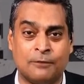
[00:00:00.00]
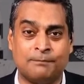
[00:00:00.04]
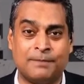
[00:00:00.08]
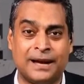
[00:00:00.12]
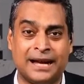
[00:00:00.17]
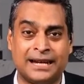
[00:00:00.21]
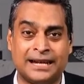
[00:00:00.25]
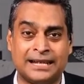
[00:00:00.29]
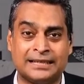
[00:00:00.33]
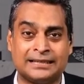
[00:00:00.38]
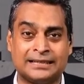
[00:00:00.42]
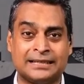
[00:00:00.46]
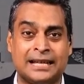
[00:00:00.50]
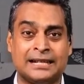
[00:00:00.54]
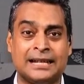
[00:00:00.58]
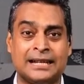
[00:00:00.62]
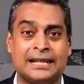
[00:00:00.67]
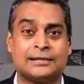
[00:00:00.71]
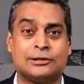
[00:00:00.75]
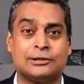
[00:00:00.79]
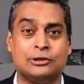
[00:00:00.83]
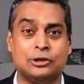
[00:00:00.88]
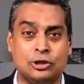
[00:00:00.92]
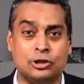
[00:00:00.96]
Pakistan
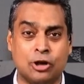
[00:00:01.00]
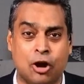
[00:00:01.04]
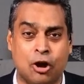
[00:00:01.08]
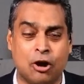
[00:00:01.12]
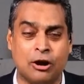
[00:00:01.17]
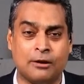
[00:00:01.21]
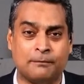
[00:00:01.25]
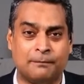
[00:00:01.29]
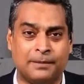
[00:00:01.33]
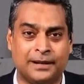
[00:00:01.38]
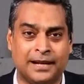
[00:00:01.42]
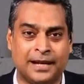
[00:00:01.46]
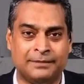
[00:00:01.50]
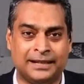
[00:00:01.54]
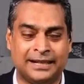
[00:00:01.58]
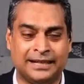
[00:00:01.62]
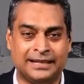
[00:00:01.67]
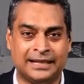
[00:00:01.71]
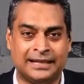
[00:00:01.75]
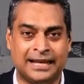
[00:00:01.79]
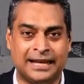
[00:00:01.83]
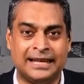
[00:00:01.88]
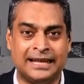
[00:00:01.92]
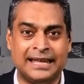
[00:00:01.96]
has long blamed
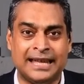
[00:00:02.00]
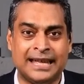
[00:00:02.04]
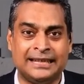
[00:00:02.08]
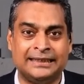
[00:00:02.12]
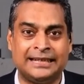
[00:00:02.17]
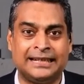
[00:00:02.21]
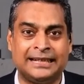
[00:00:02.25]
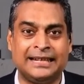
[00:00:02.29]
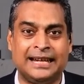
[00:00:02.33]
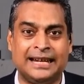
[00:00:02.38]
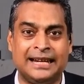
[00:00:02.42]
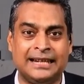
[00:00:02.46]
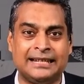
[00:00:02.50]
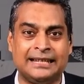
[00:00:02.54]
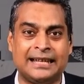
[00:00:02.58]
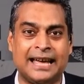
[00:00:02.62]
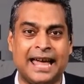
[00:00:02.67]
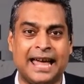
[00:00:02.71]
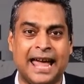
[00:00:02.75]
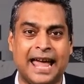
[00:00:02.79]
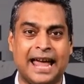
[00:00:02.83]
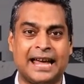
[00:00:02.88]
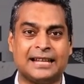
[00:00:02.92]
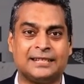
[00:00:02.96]
India that
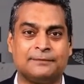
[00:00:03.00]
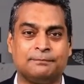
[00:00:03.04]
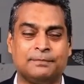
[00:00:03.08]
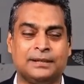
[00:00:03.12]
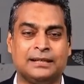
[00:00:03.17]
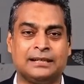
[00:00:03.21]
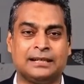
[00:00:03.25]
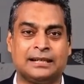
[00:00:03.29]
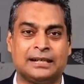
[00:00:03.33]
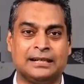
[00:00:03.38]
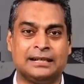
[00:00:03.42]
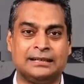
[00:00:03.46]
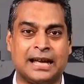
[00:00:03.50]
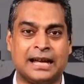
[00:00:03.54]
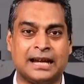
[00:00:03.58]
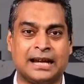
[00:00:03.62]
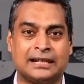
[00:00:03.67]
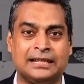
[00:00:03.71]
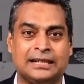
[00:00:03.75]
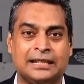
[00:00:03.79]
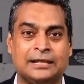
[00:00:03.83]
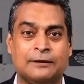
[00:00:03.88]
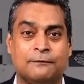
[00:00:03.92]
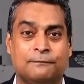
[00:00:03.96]
India has been conducting